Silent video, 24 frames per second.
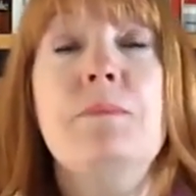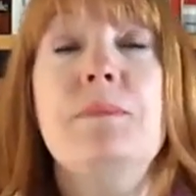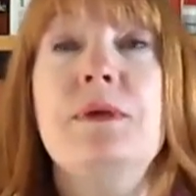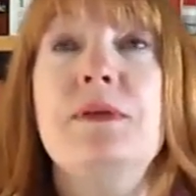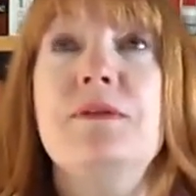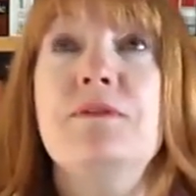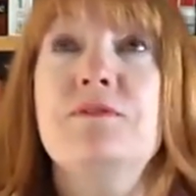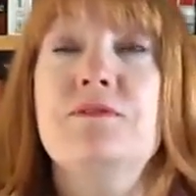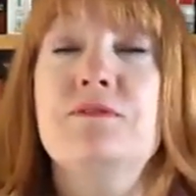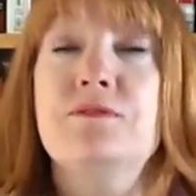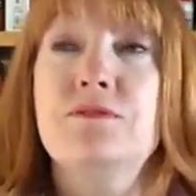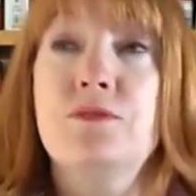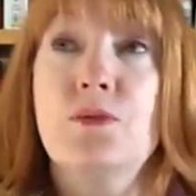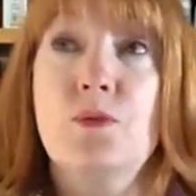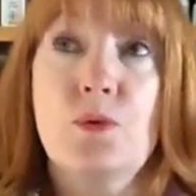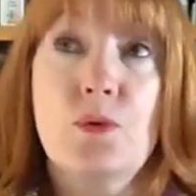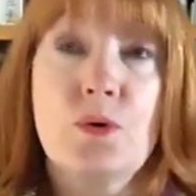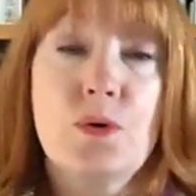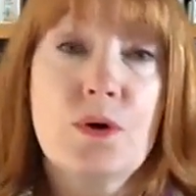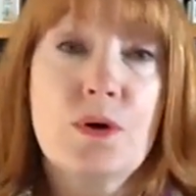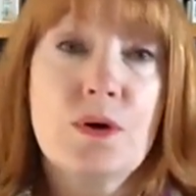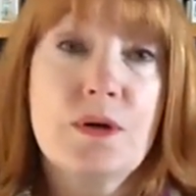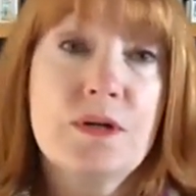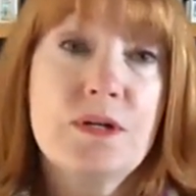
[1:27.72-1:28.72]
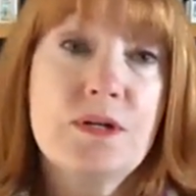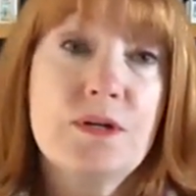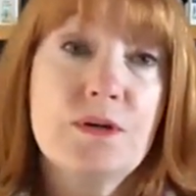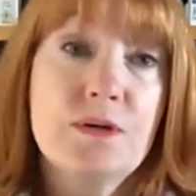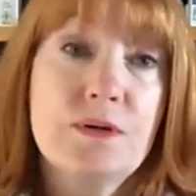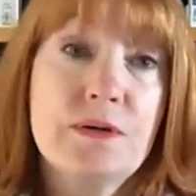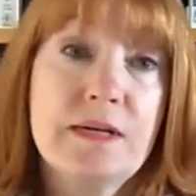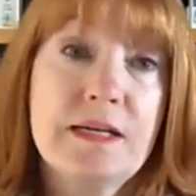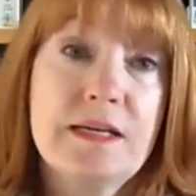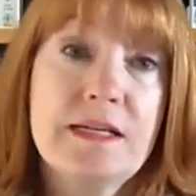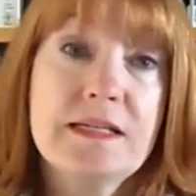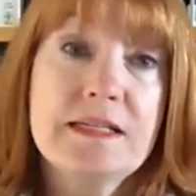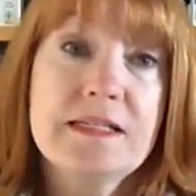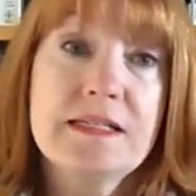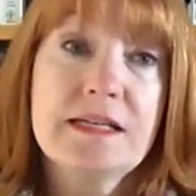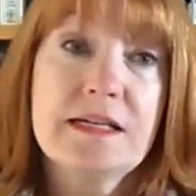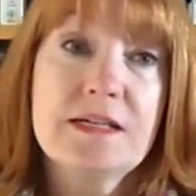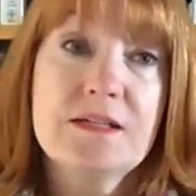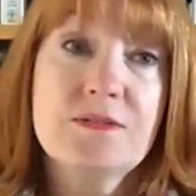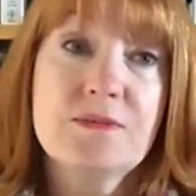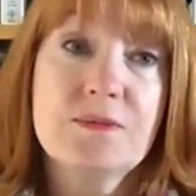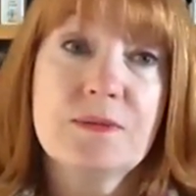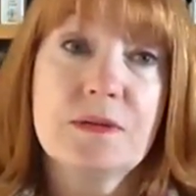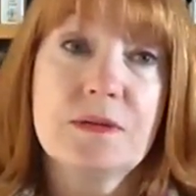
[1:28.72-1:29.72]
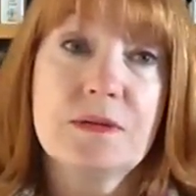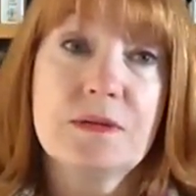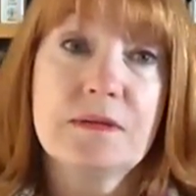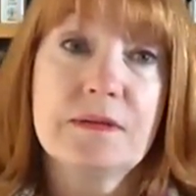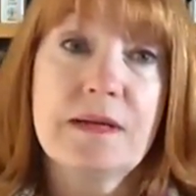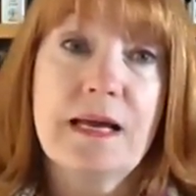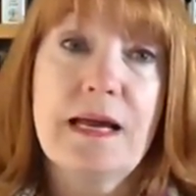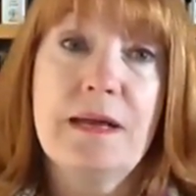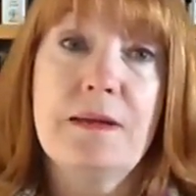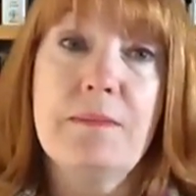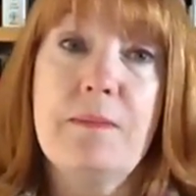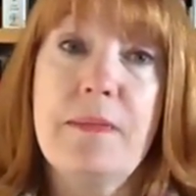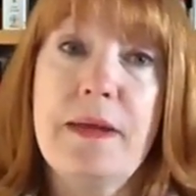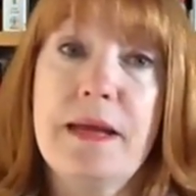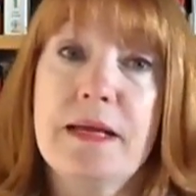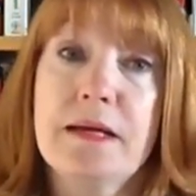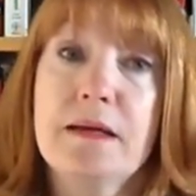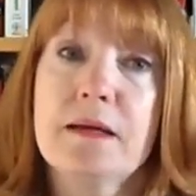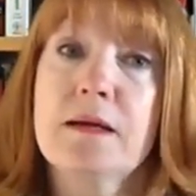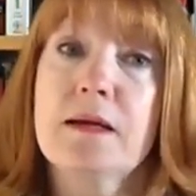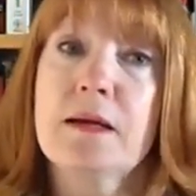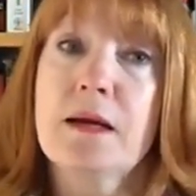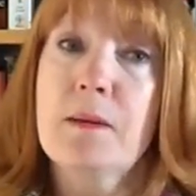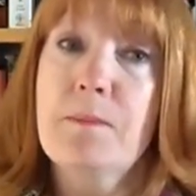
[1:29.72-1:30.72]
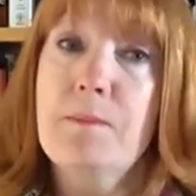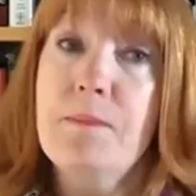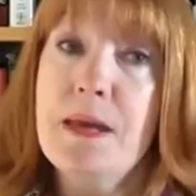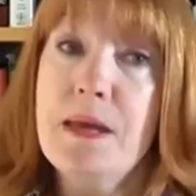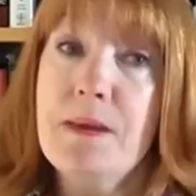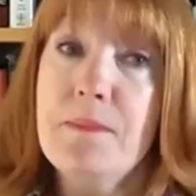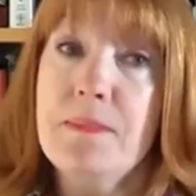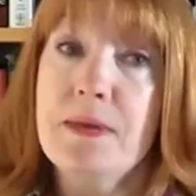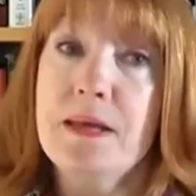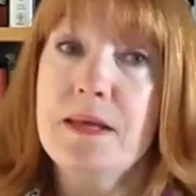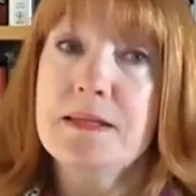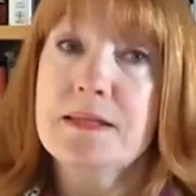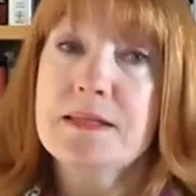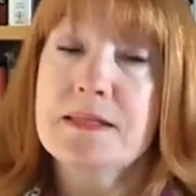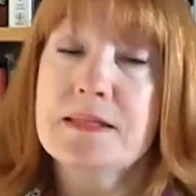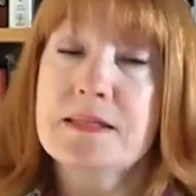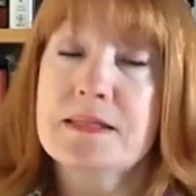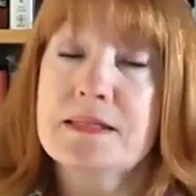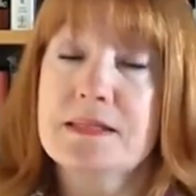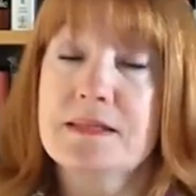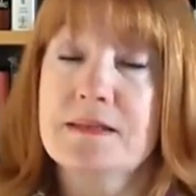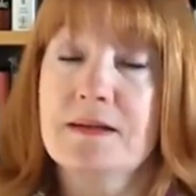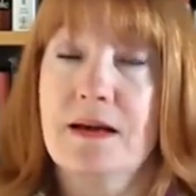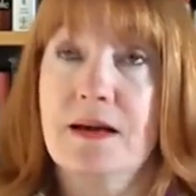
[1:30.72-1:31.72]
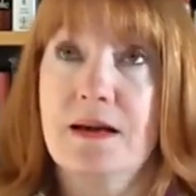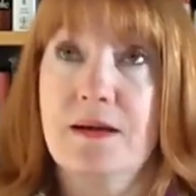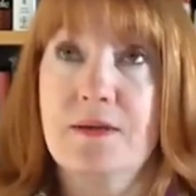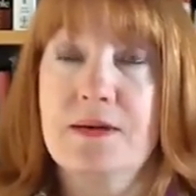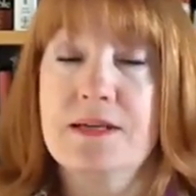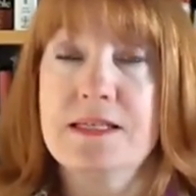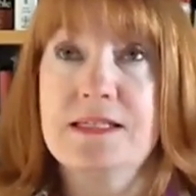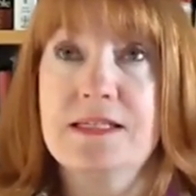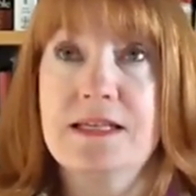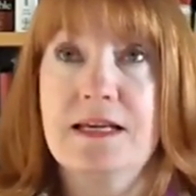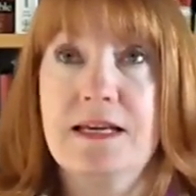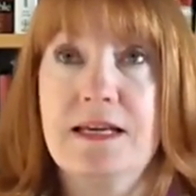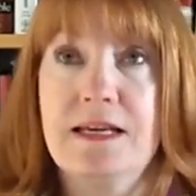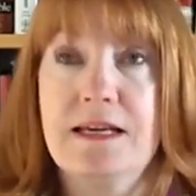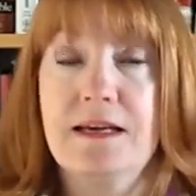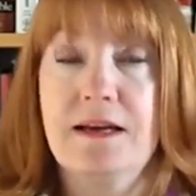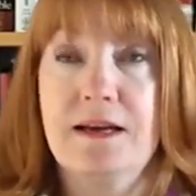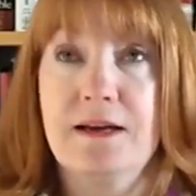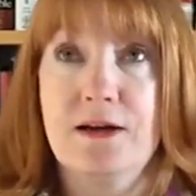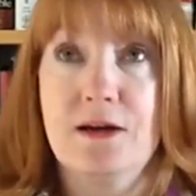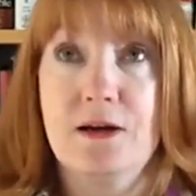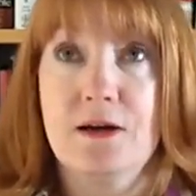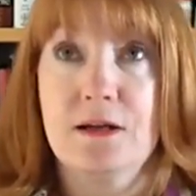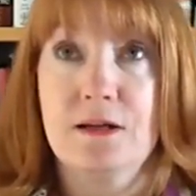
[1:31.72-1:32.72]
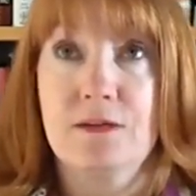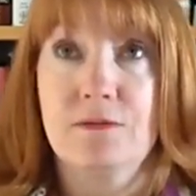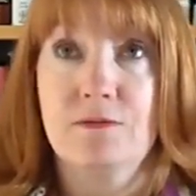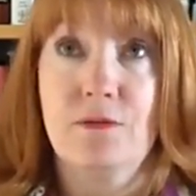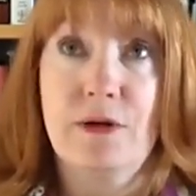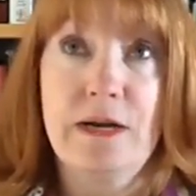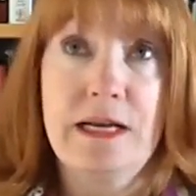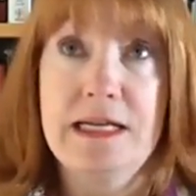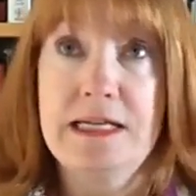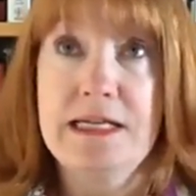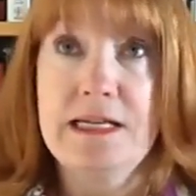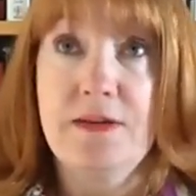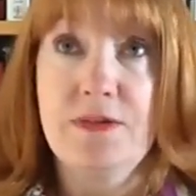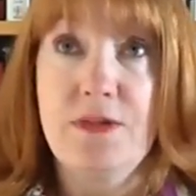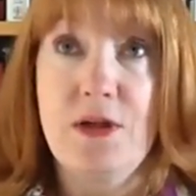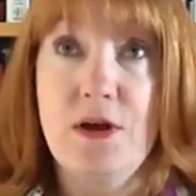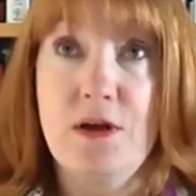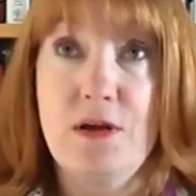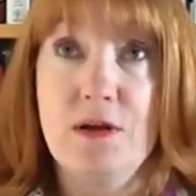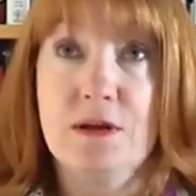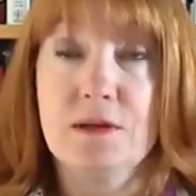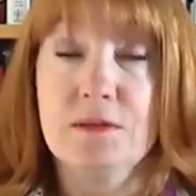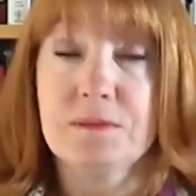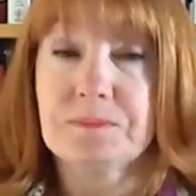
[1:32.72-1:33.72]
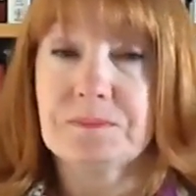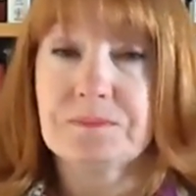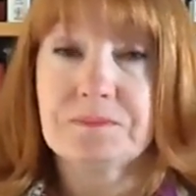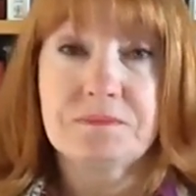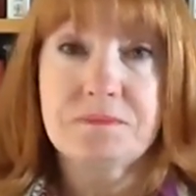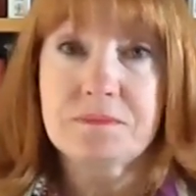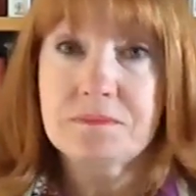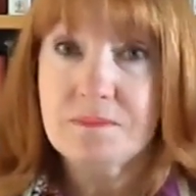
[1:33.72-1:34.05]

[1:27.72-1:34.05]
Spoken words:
Before you create a schedule and make commitments, I always say, I call it running down the hall.